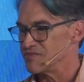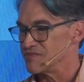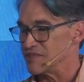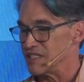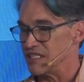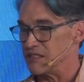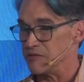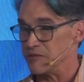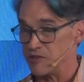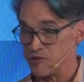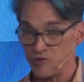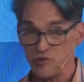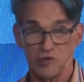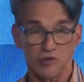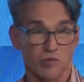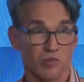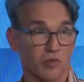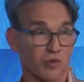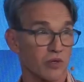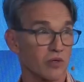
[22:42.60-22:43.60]
and do the
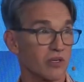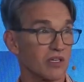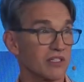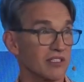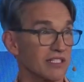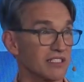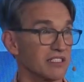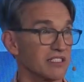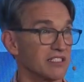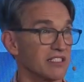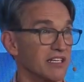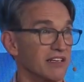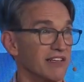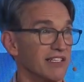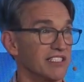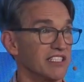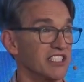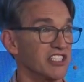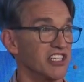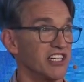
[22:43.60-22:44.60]
work necessary
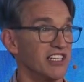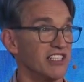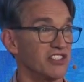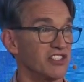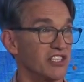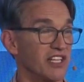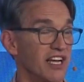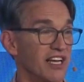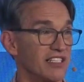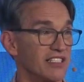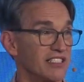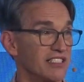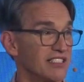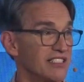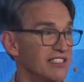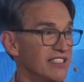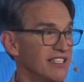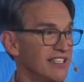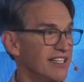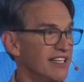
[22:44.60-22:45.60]
to change that.
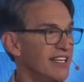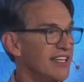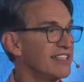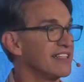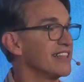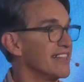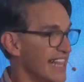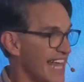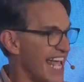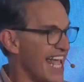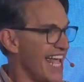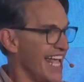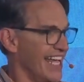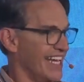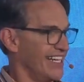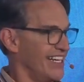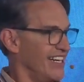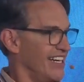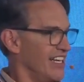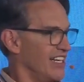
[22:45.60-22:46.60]

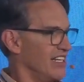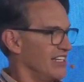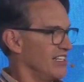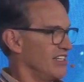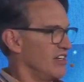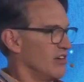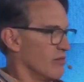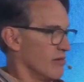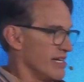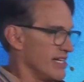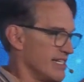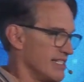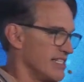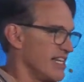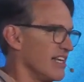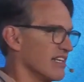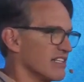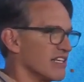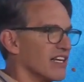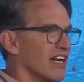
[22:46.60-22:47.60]
Then we can
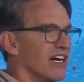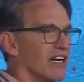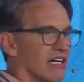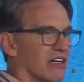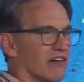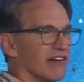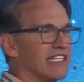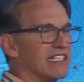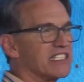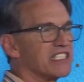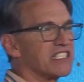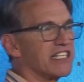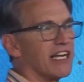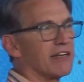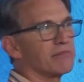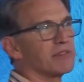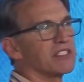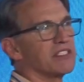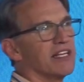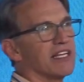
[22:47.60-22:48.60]
take the concrete
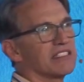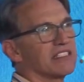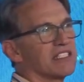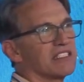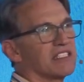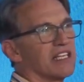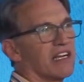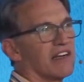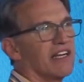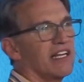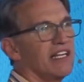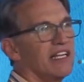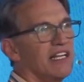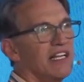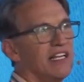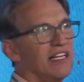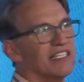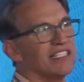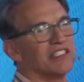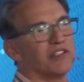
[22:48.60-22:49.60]
steps necessary
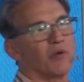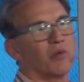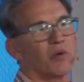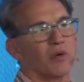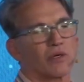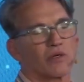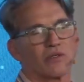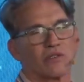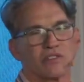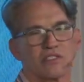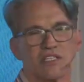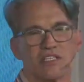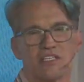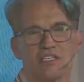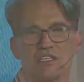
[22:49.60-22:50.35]
in the world